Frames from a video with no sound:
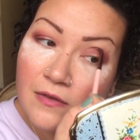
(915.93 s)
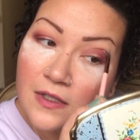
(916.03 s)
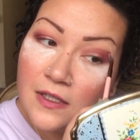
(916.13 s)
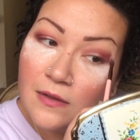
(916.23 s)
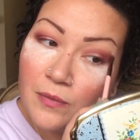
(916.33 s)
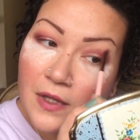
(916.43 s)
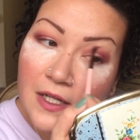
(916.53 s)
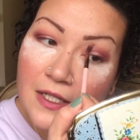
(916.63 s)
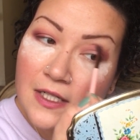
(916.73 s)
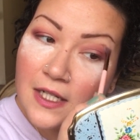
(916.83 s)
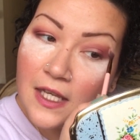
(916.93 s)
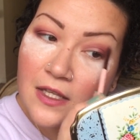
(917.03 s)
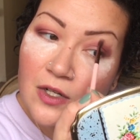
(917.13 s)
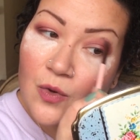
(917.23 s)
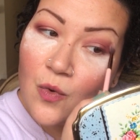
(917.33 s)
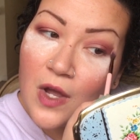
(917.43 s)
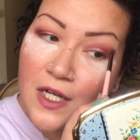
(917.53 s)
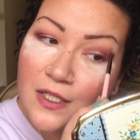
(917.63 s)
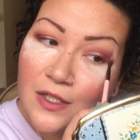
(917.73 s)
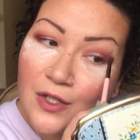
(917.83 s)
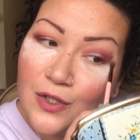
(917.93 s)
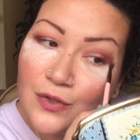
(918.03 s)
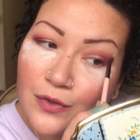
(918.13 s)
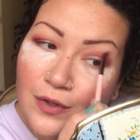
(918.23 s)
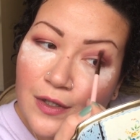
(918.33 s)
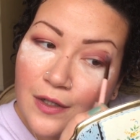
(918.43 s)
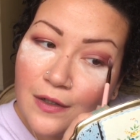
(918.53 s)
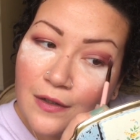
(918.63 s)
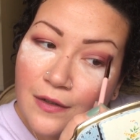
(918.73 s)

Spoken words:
Which is blending together quite nicely.